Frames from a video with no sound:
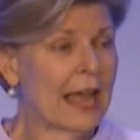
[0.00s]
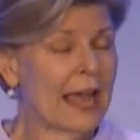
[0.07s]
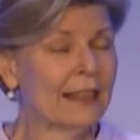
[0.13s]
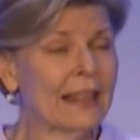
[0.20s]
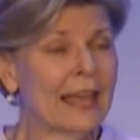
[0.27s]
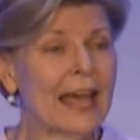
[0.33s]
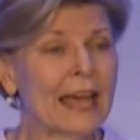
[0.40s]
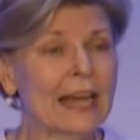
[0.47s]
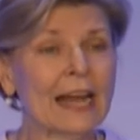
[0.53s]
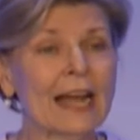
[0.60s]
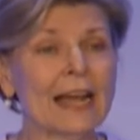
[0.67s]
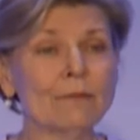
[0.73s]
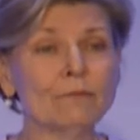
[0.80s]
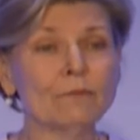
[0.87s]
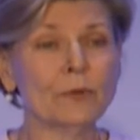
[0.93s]
And that,
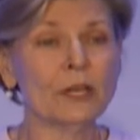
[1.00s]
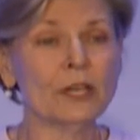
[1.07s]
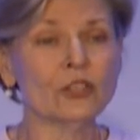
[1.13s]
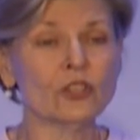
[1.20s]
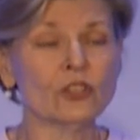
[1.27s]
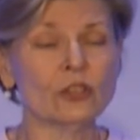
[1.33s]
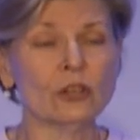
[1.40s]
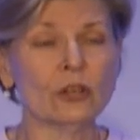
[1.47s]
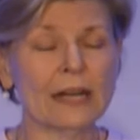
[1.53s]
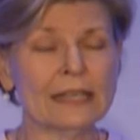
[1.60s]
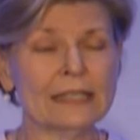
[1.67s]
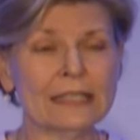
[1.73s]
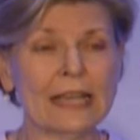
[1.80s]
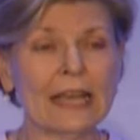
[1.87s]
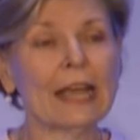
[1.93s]
I'm pretty sure I
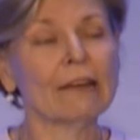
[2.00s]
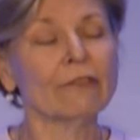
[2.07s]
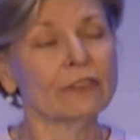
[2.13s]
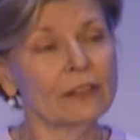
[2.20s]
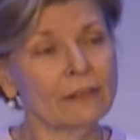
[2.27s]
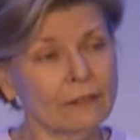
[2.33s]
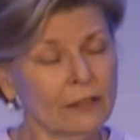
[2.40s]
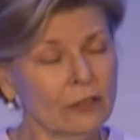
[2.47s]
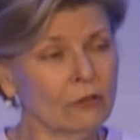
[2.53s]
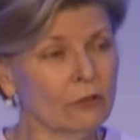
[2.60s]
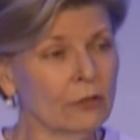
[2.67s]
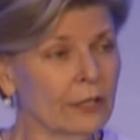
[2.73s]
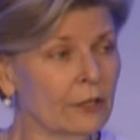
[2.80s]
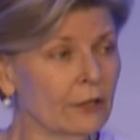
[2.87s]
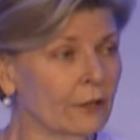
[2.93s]
say every
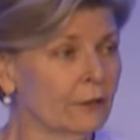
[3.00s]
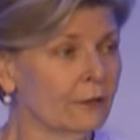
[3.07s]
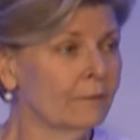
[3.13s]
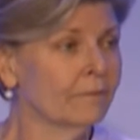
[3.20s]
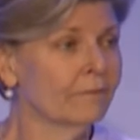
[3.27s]
single year,